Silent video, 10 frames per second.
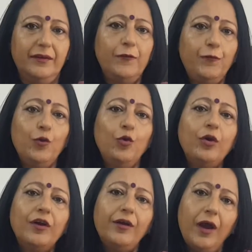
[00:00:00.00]
If you
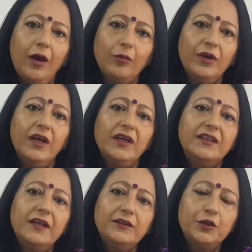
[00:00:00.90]
look around, the